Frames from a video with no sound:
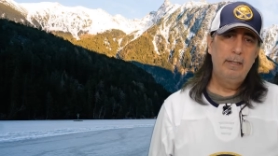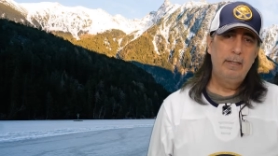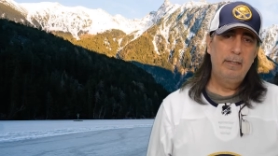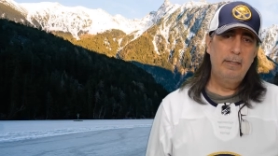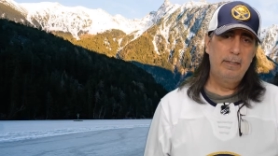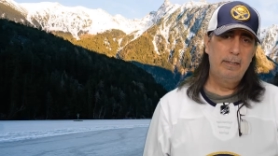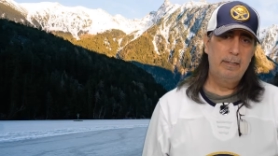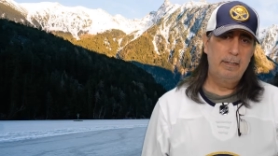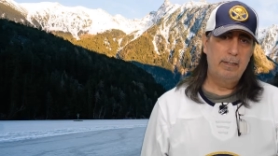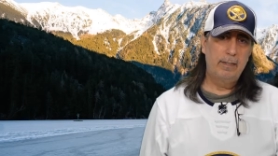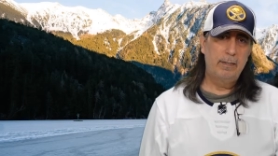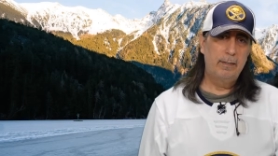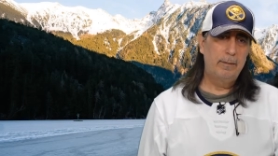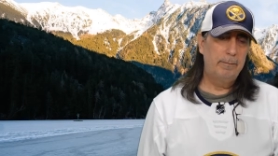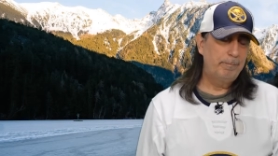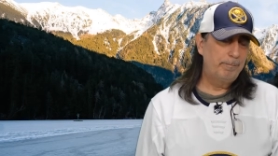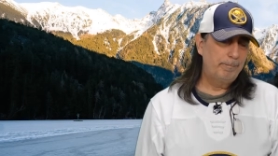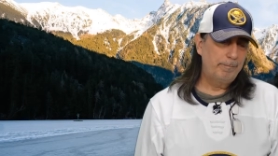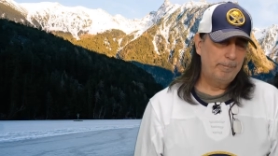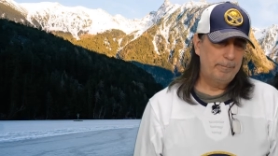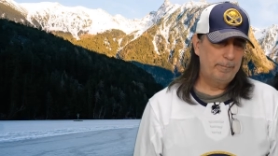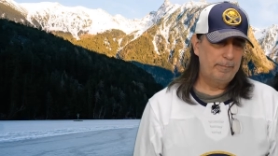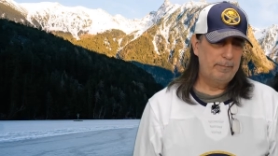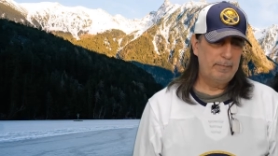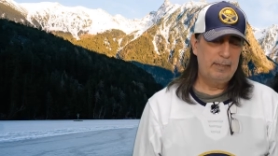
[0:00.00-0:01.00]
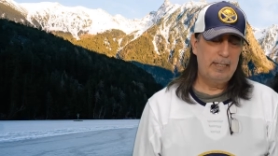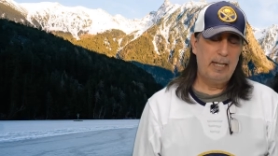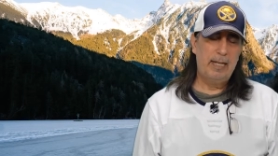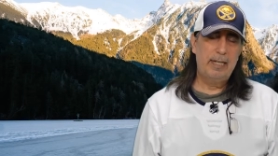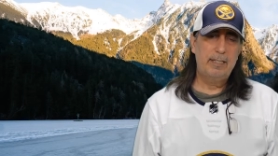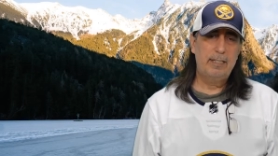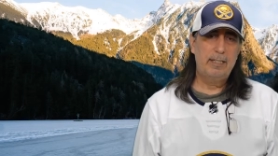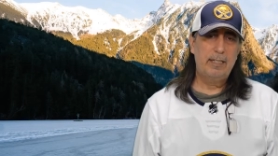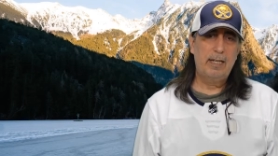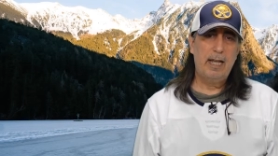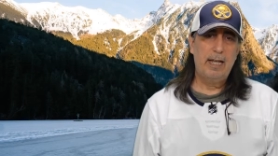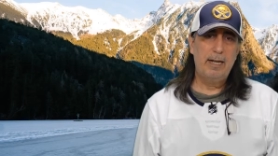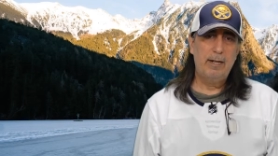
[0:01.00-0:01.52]
So
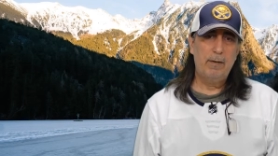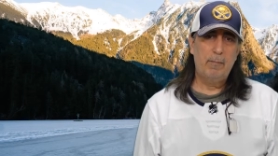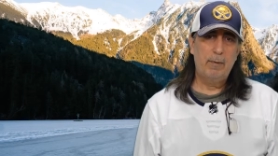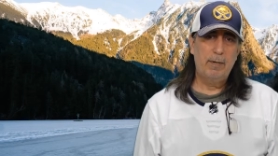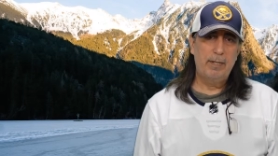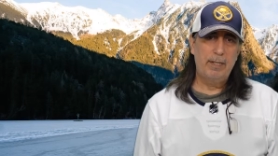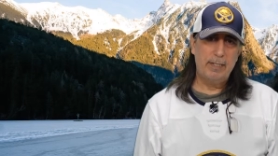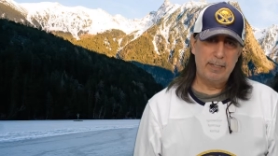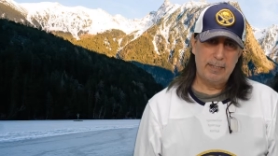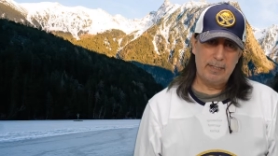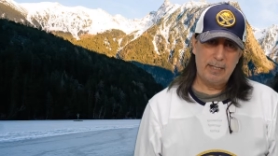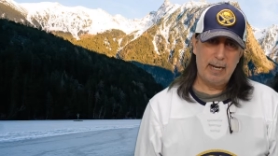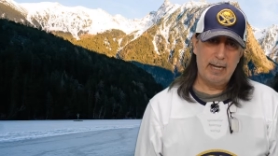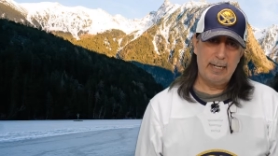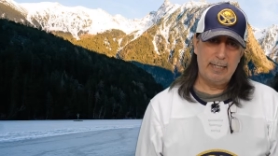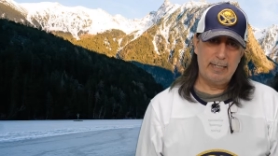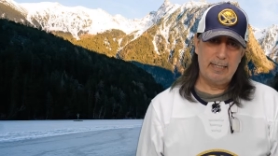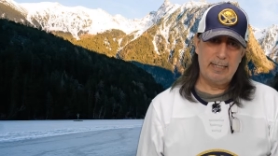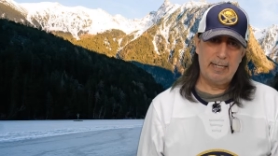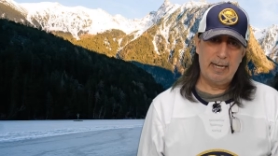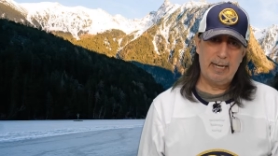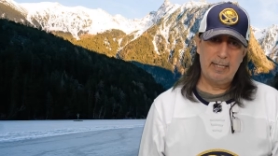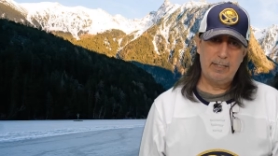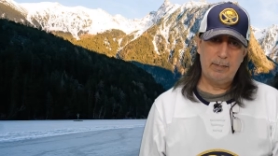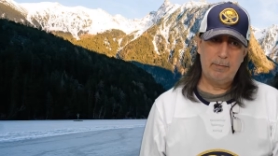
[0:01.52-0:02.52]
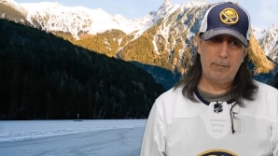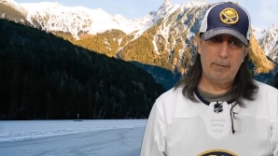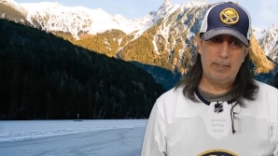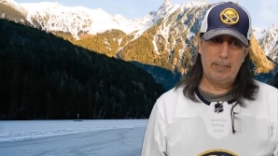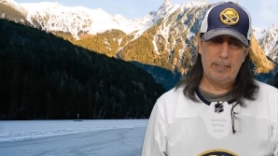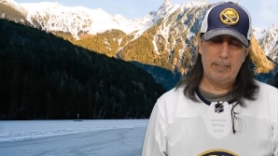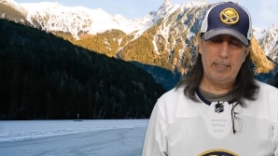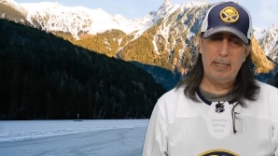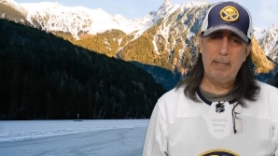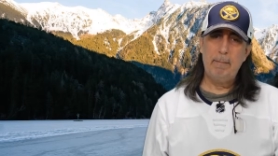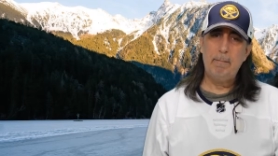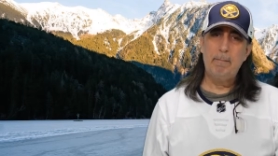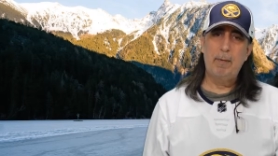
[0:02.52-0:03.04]
that's kind of where this guy stands with the
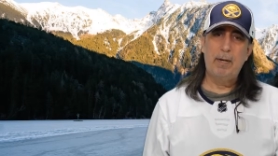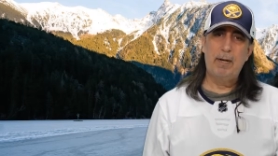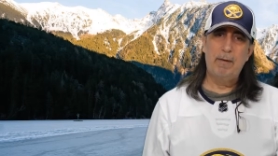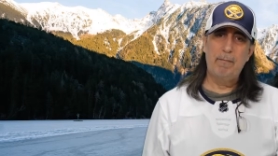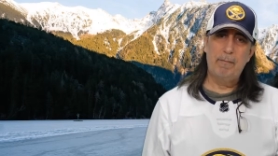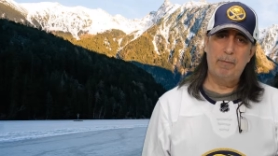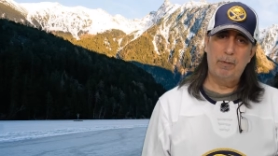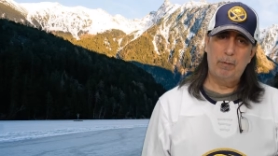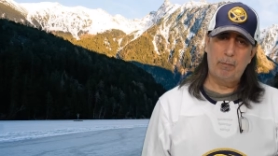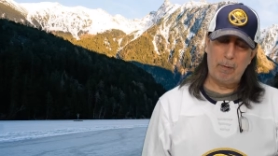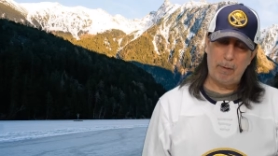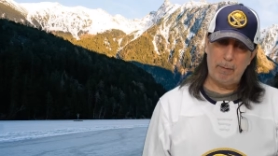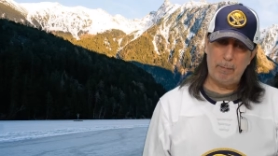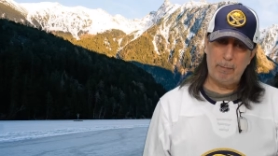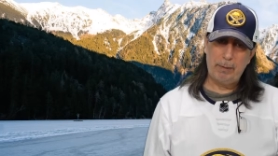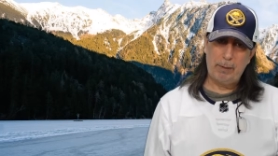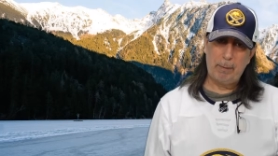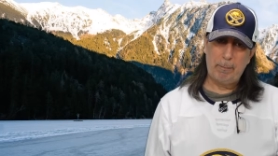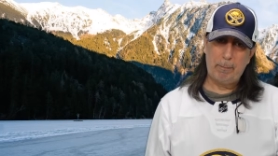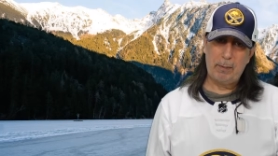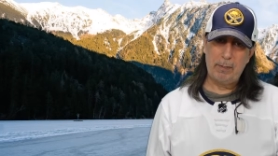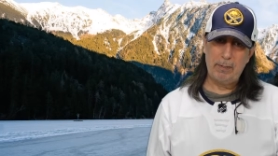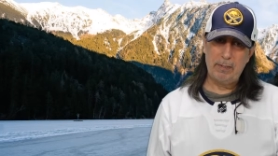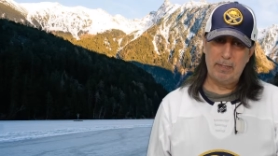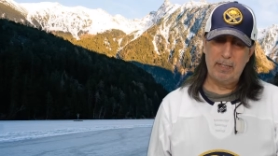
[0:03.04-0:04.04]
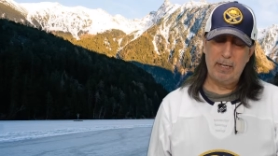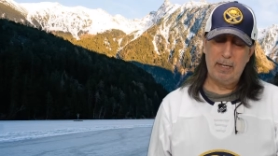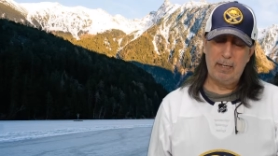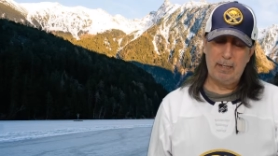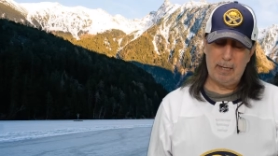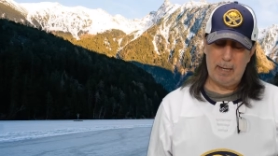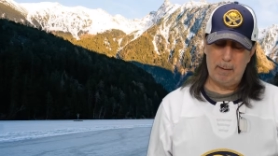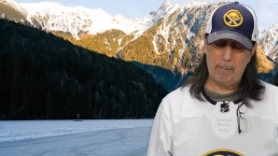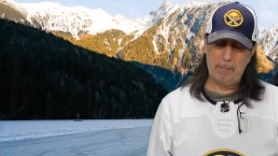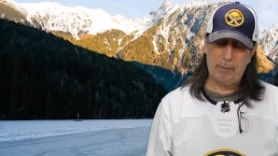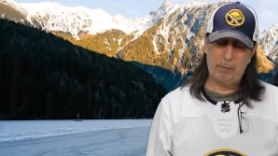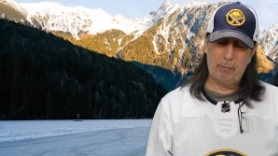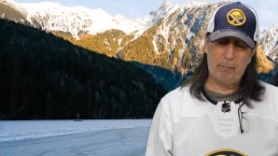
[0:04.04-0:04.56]
team. But I'm thrilled with the personnel.
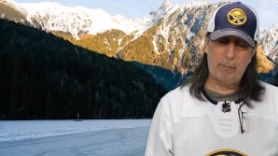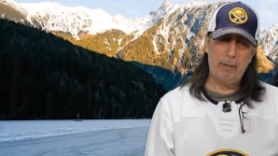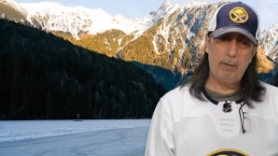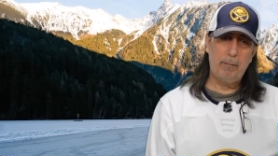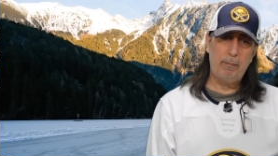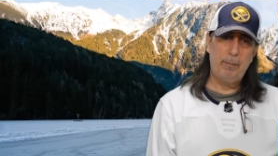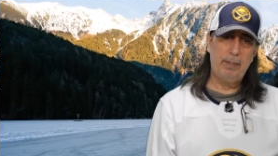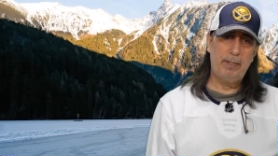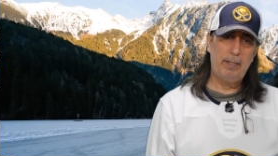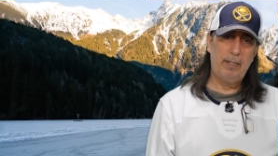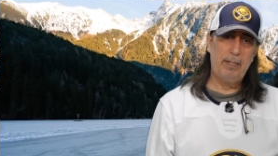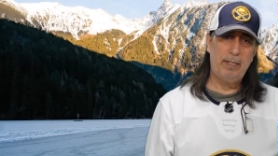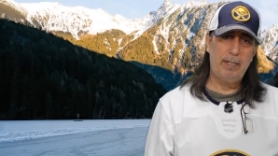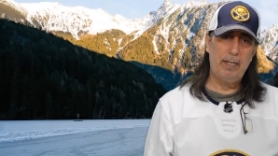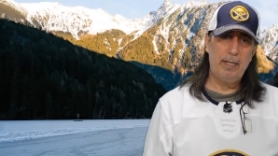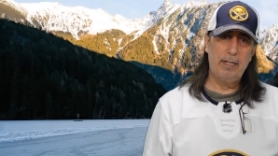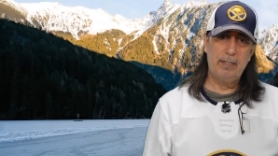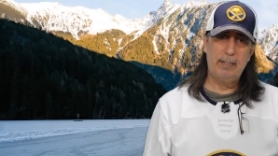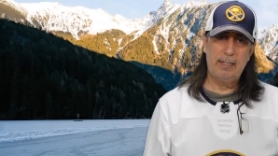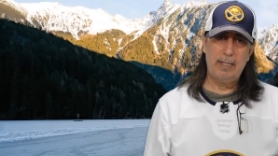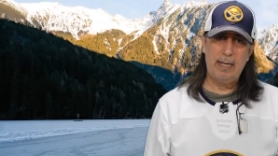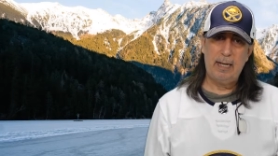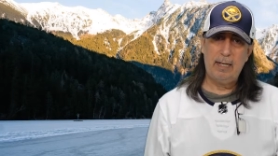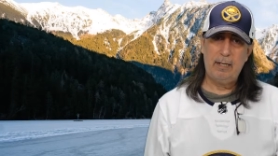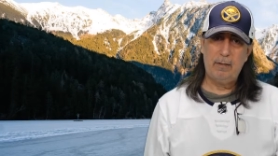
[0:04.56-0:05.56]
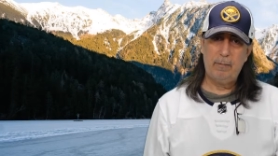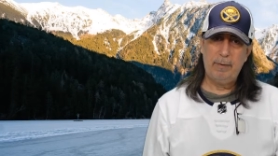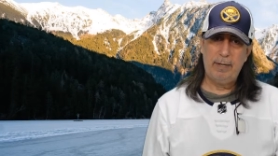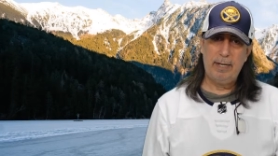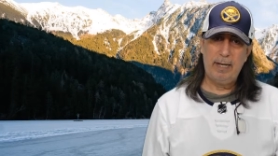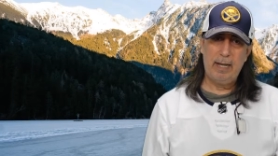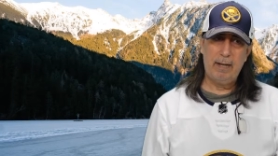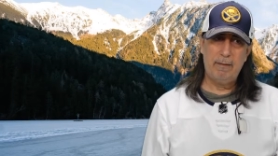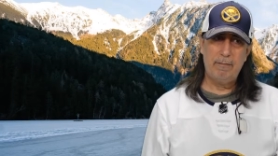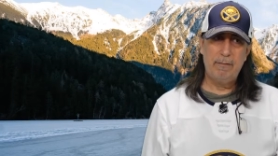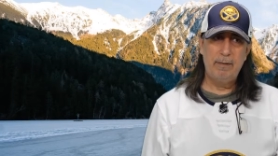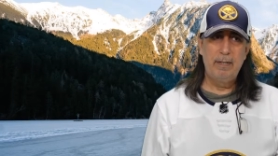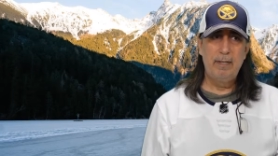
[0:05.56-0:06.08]
I'm thrilled with the young talent we
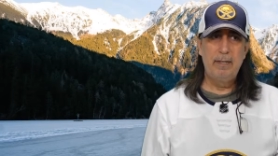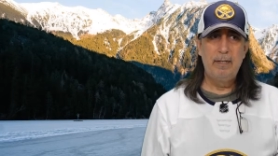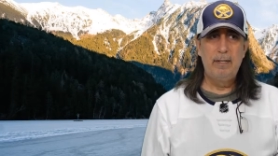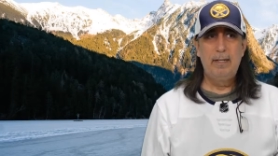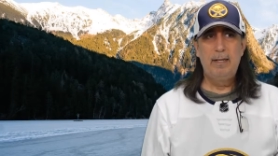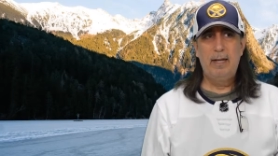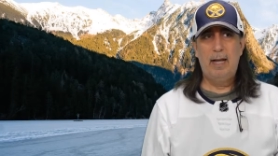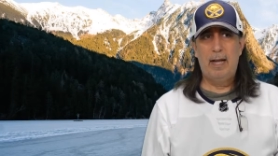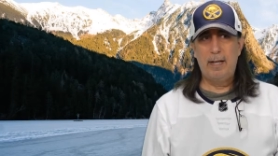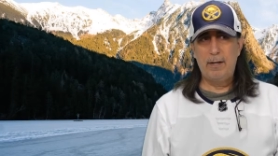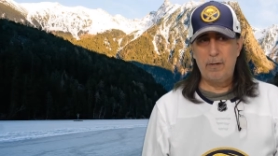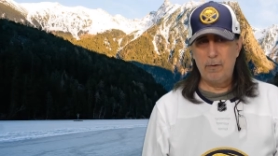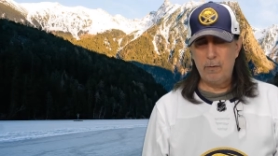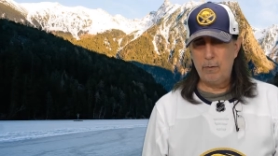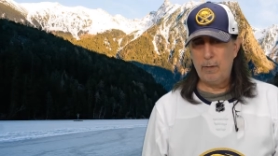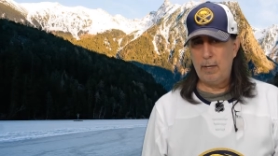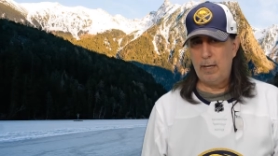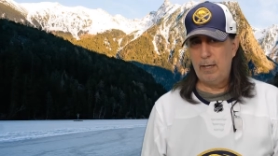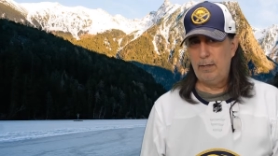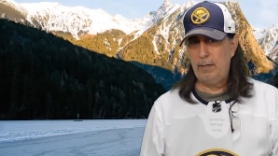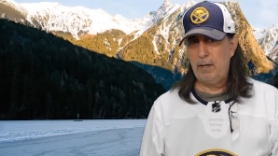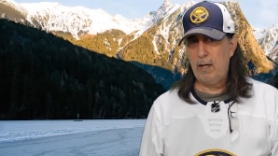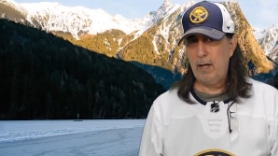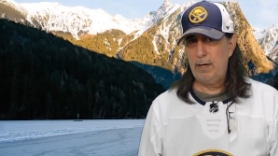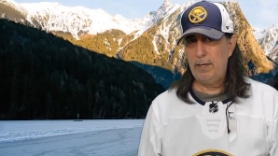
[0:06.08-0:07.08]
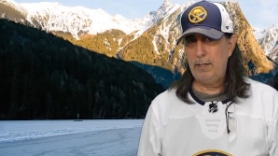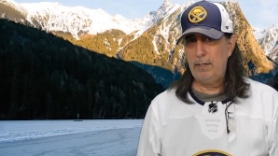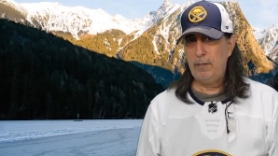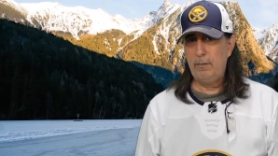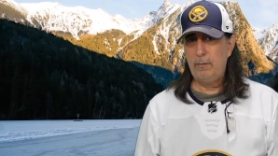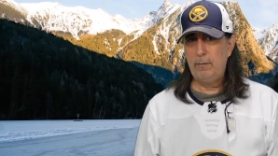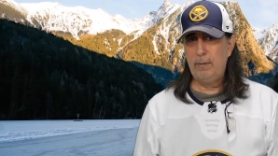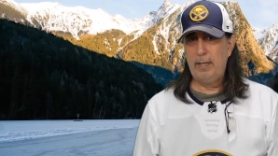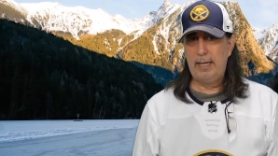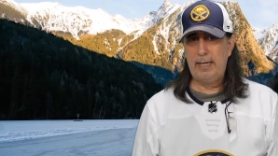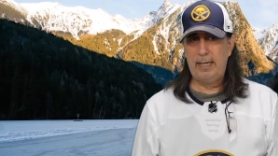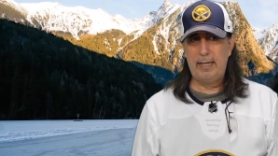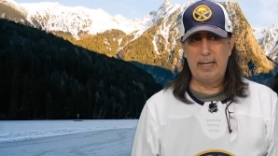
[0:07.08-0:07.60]
have. I know a lot of you
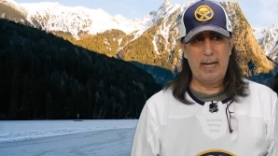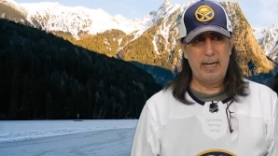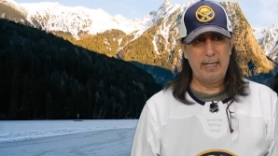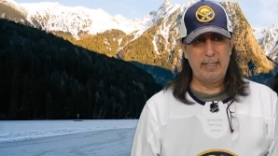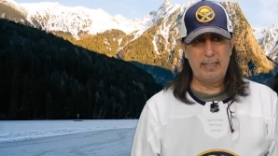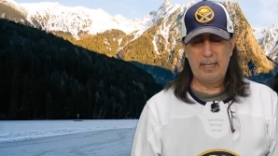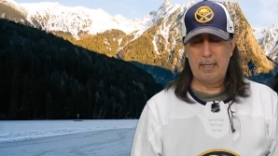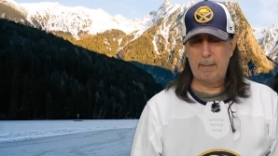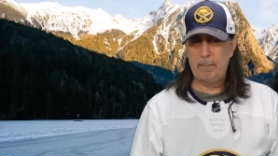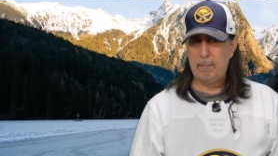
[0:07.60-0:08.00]
like guys like